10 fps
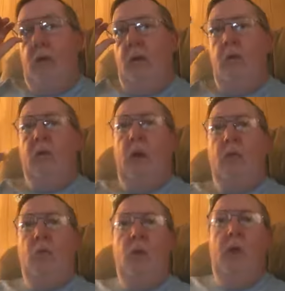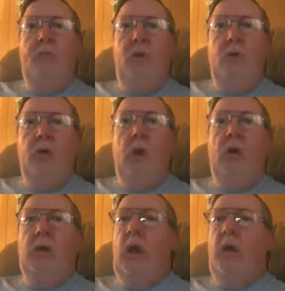you know, God will love you.
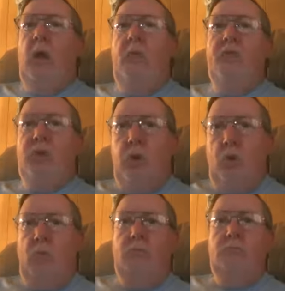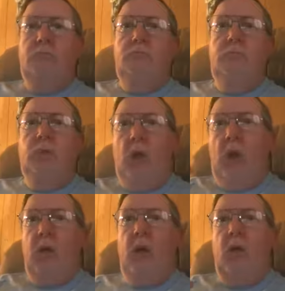God, God loves you.
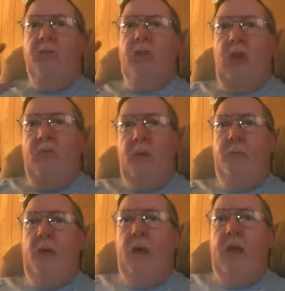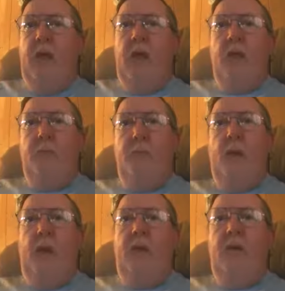God loves everybody.
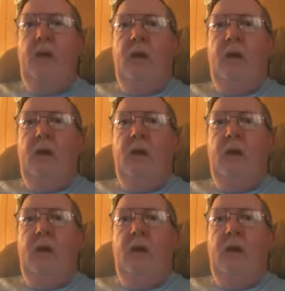But